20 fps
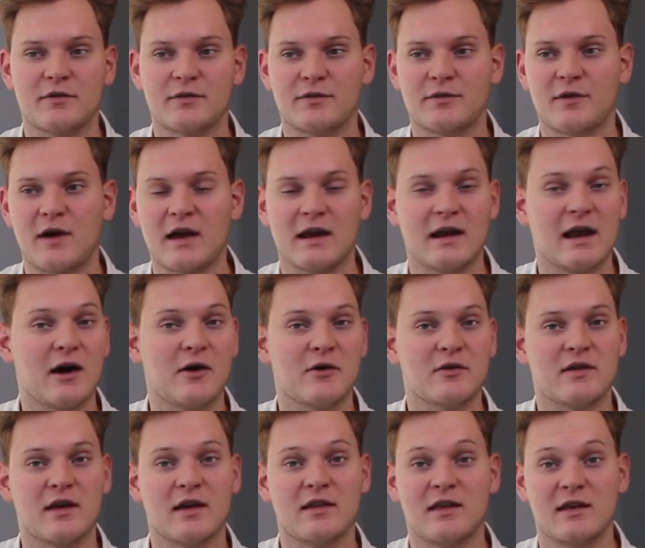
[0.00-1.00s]
find
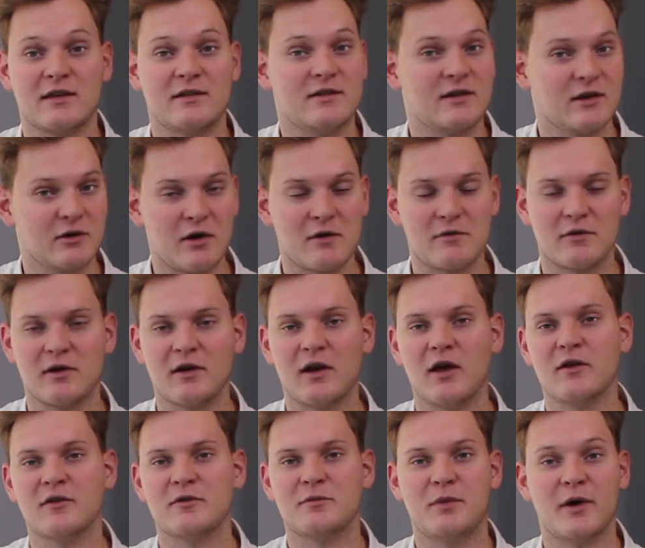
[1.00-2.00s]
out that they still have a
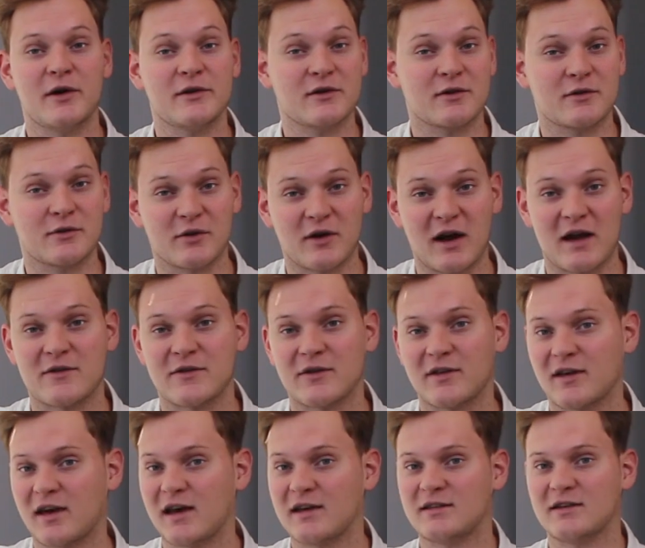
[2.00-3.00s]
lot of budget for
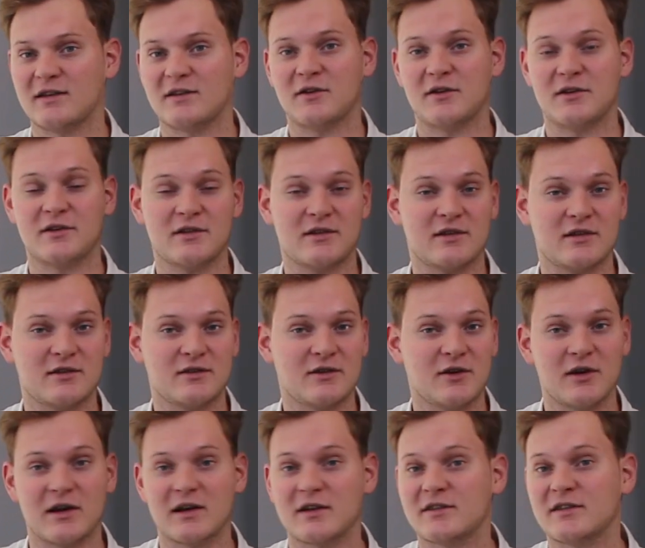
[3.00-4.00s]
advertising.
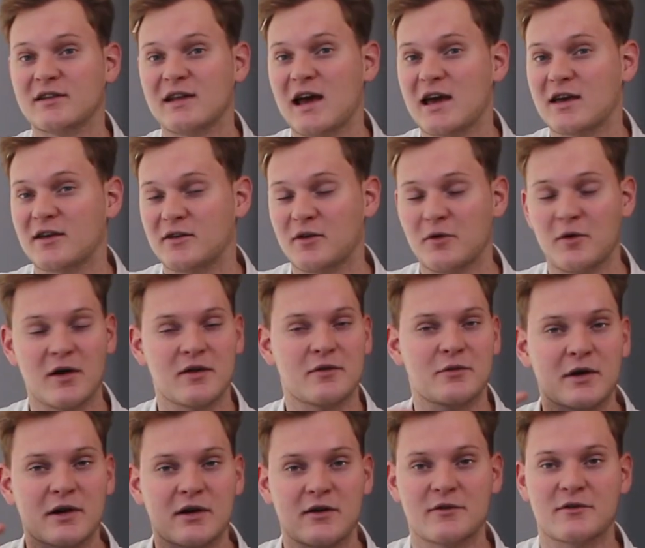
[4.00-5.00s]
So they're just like, you know what,
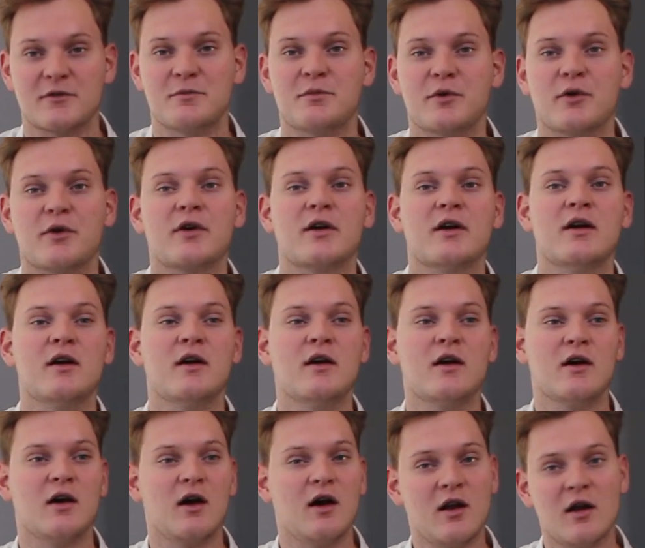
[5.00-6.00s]
we're going to pour
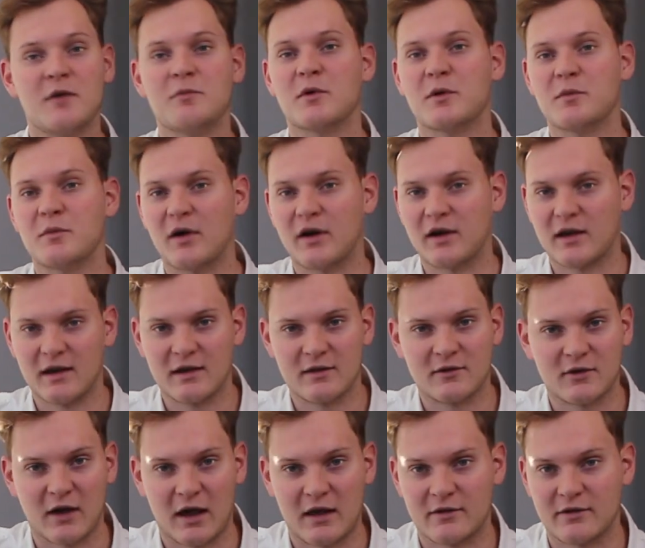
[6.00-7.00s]
a lot more money
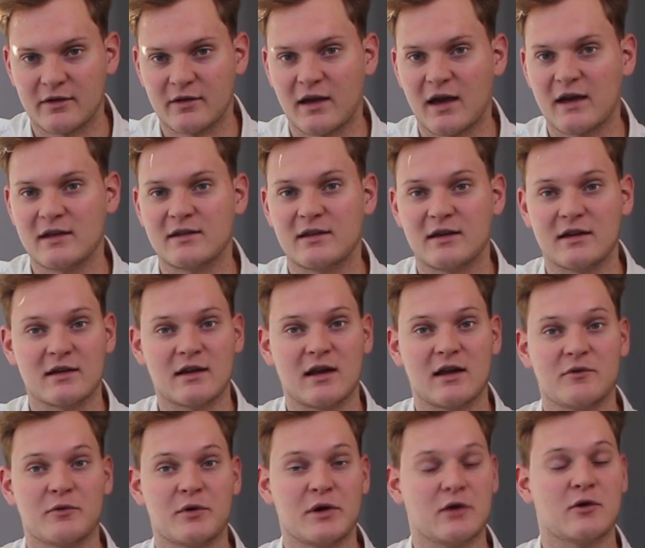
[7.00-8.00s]
into advertising
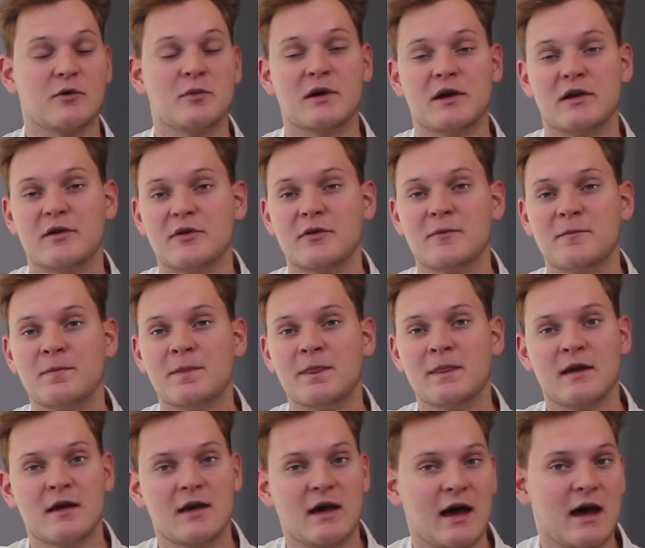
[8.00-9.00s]
than we normally do.
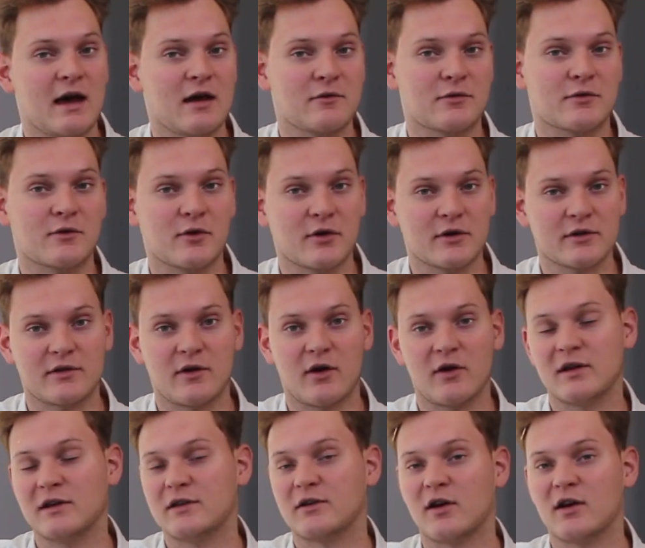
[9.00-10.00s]
And of course
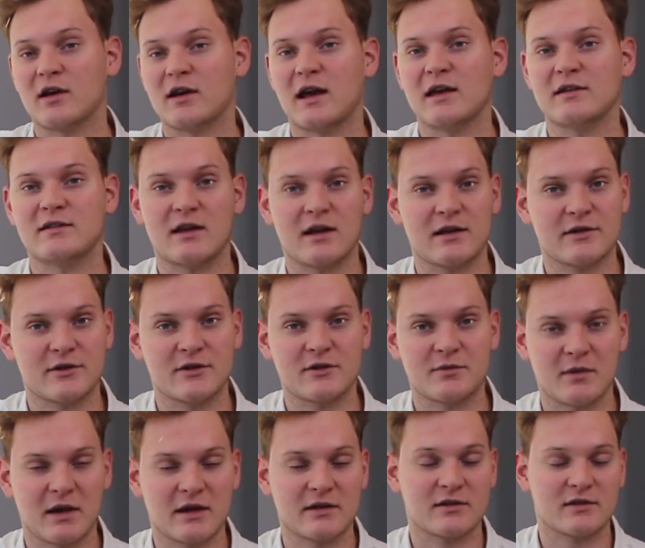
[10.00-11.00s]
all these holidays that I
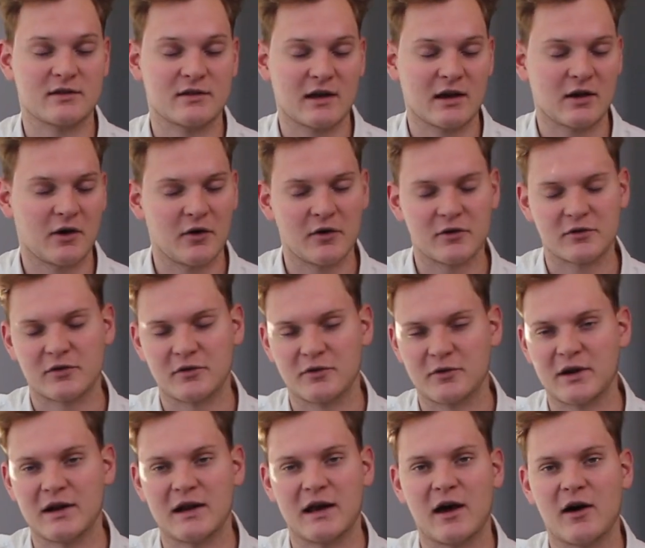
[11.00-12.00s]
just mentioned, they also
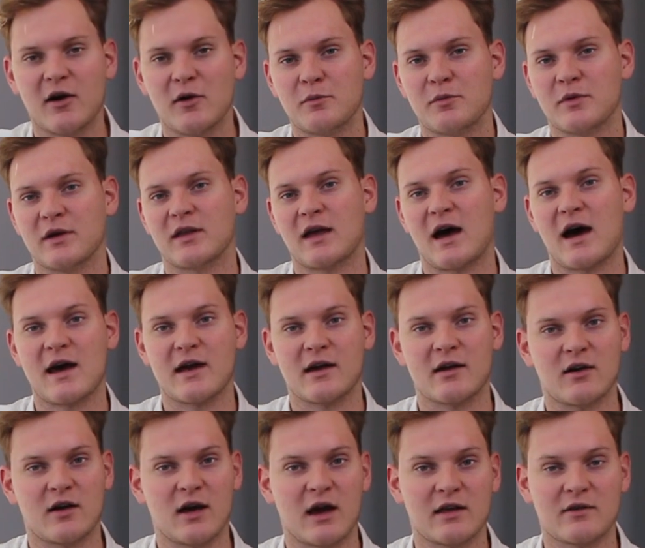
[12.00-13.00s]
really help with
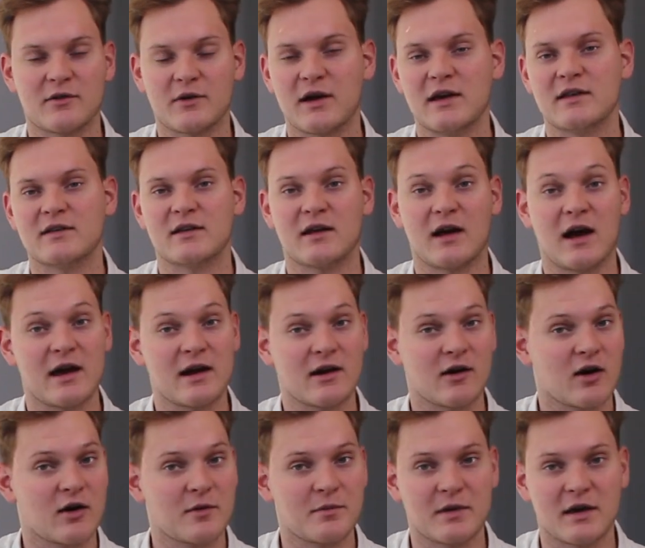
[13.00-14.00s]
higher ad rates and higher
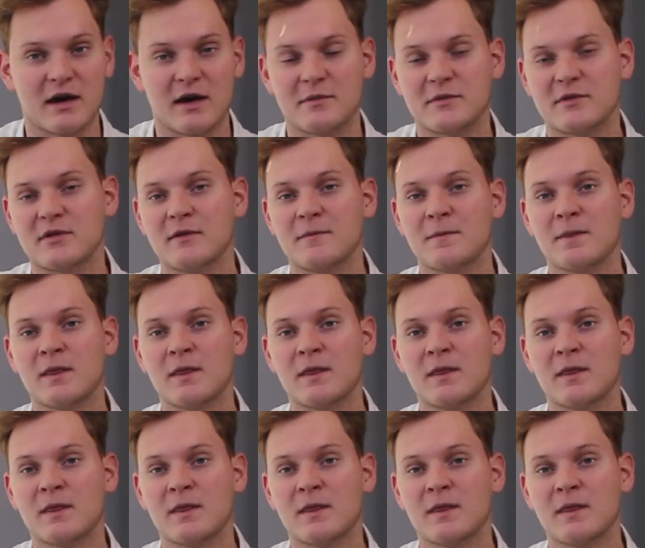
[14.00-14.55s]
RPMs.